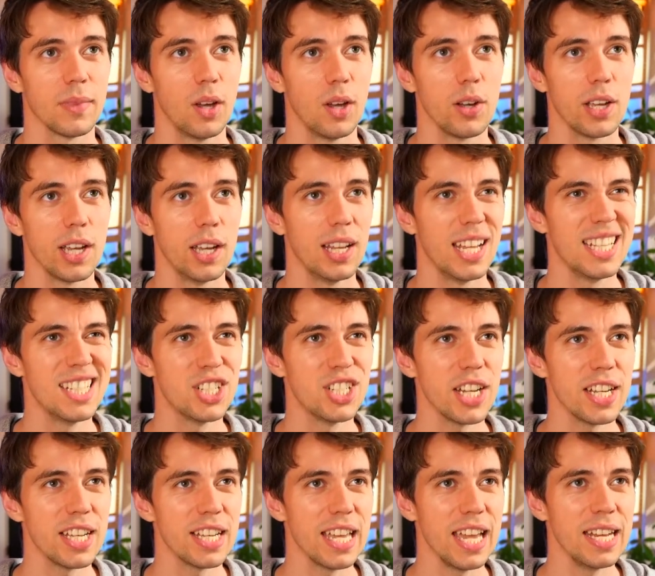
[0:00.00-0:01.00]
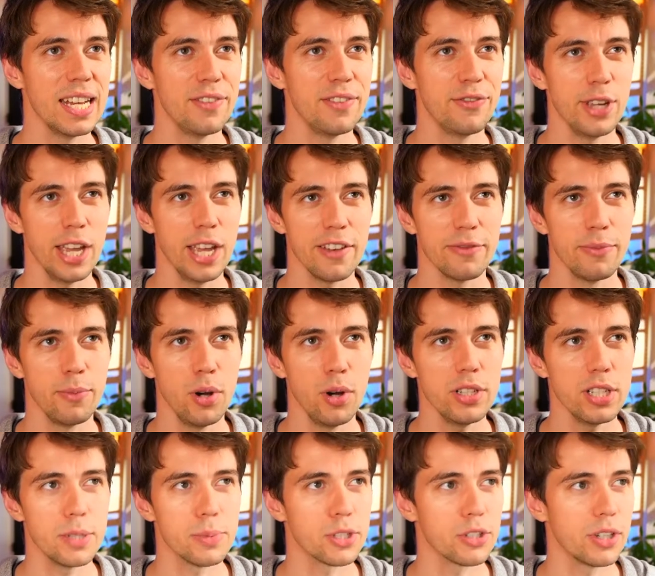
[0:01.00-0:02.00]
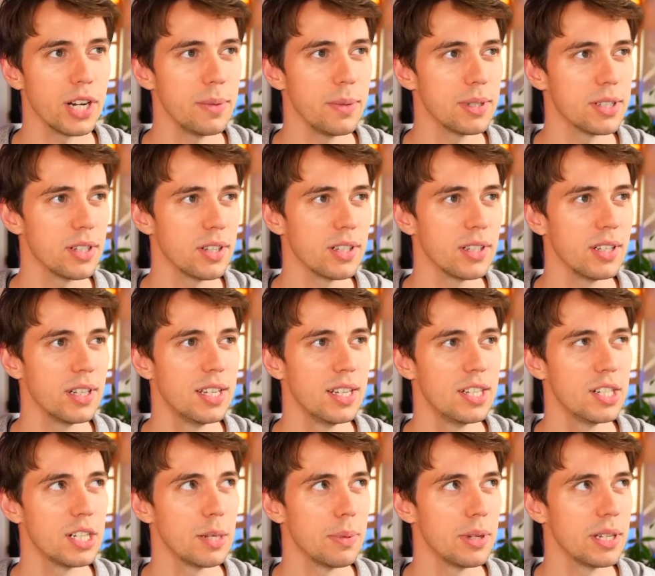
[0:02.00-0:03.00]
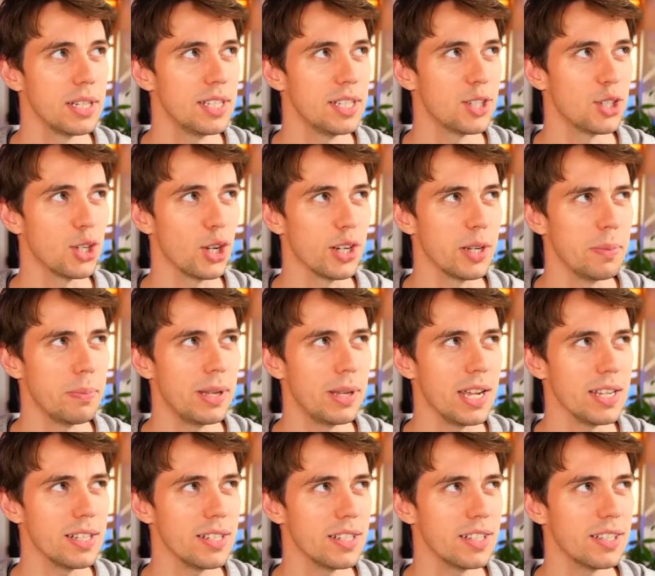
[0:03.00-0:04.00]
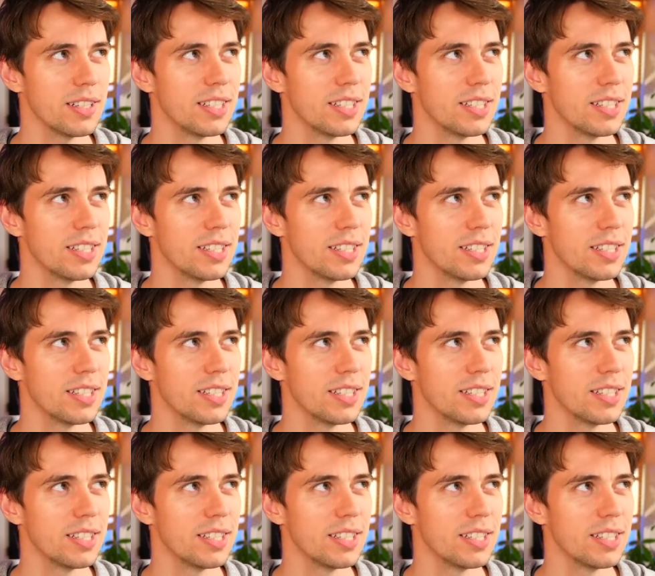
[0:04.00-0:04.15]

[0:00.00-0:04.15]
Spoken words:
Okay, let's check again if we have more subscribers on Japanese Journey Plus.